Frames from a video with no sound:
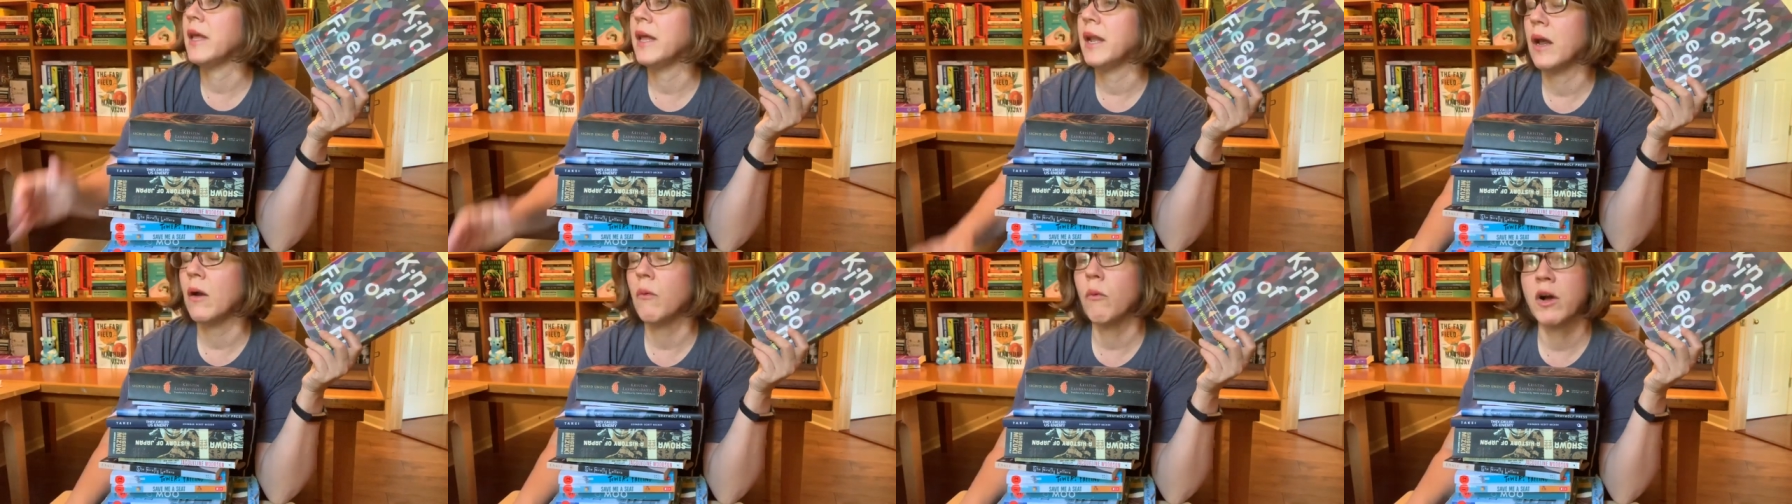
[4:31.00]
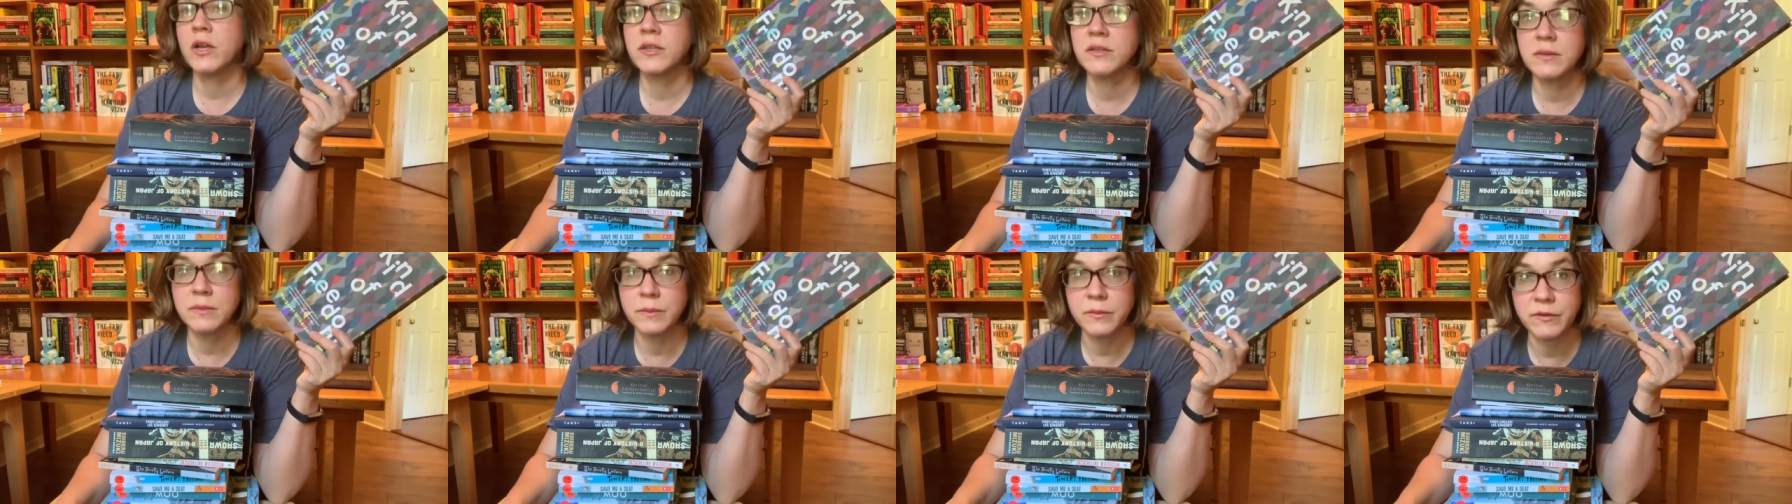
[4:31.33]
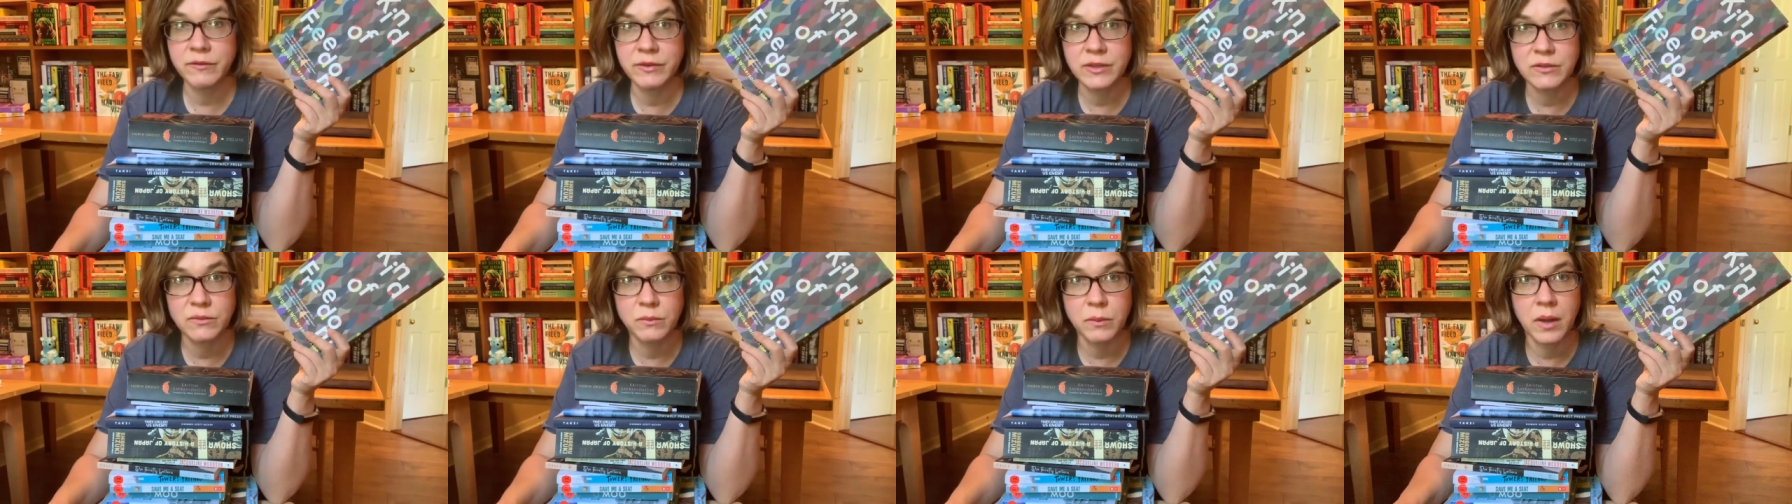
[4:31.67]
and I watched the
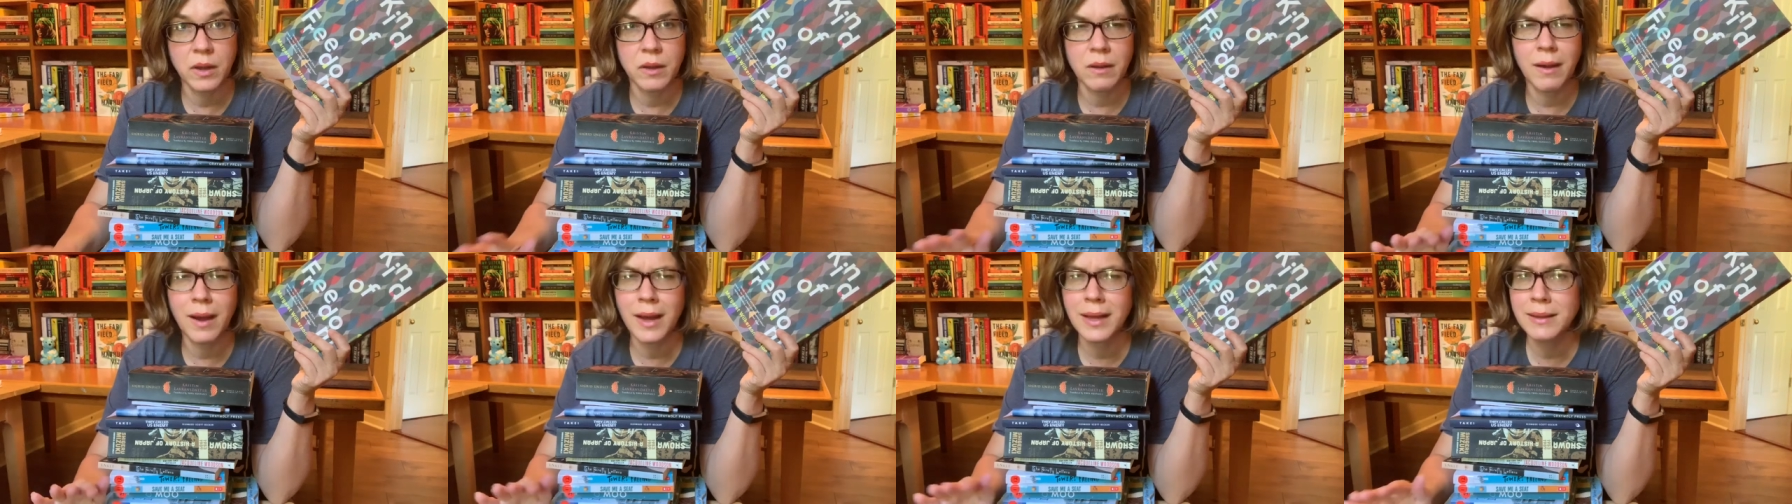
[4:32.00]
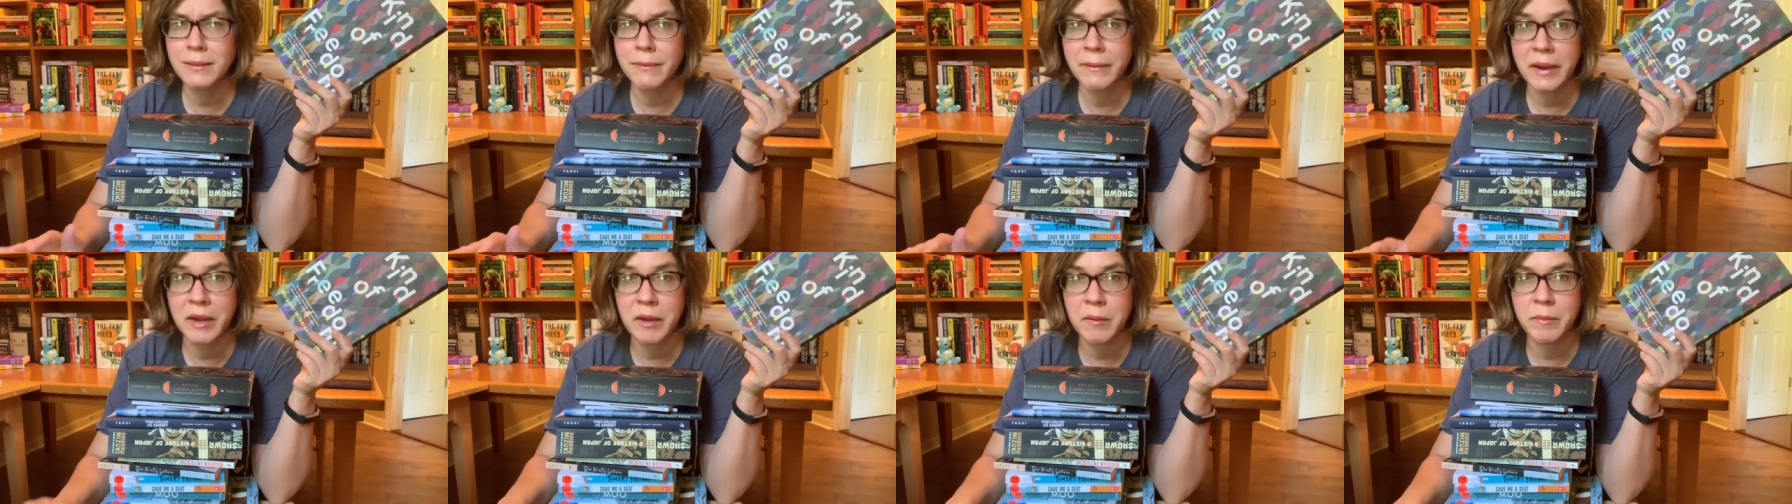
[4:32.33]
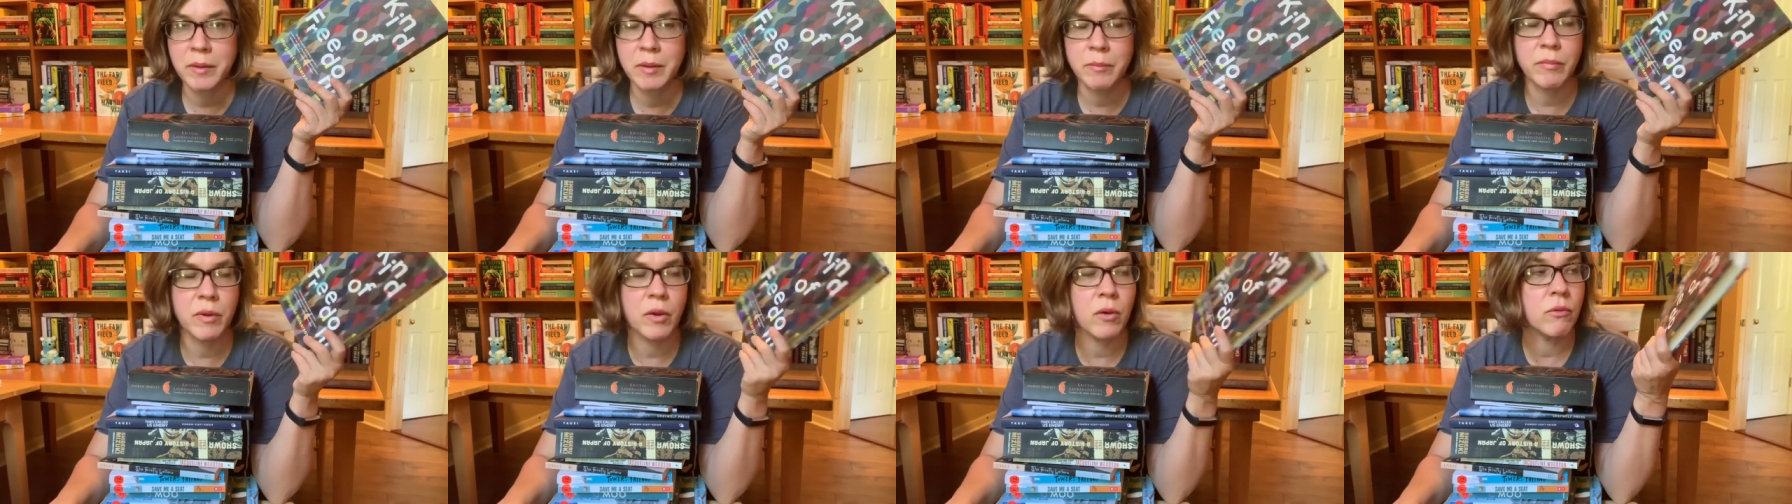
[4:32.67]
movie as well. Highly
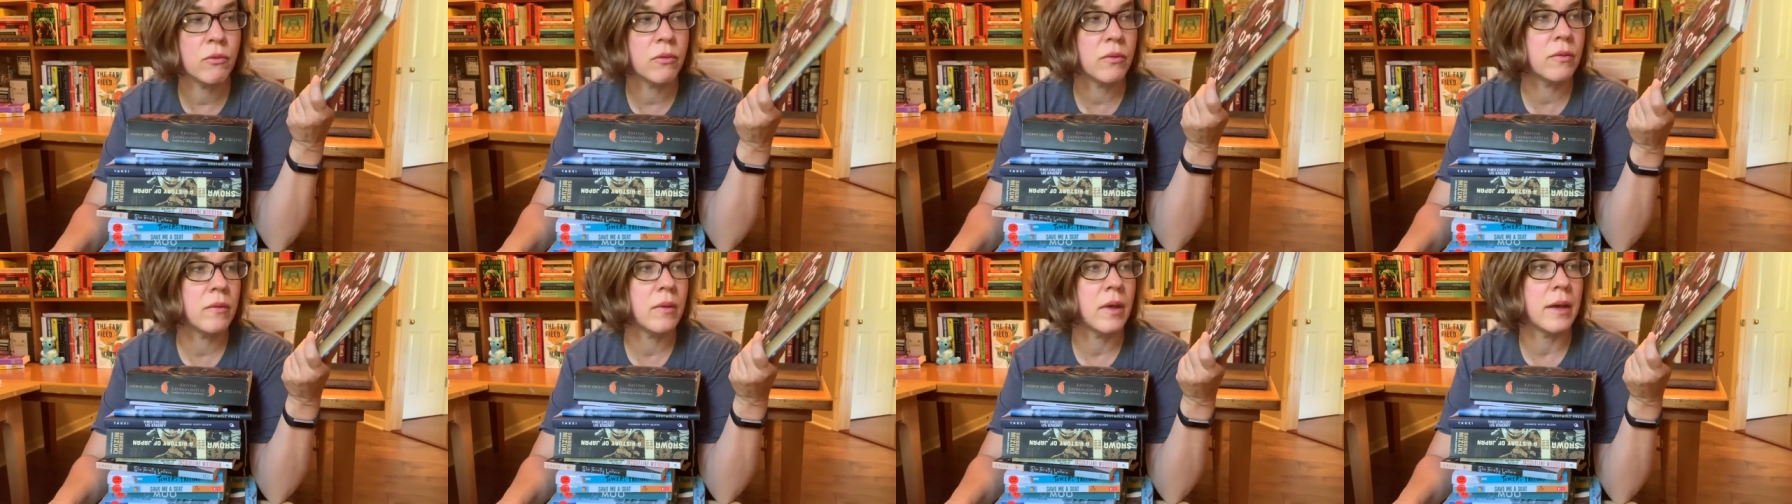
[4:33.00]
recommend both.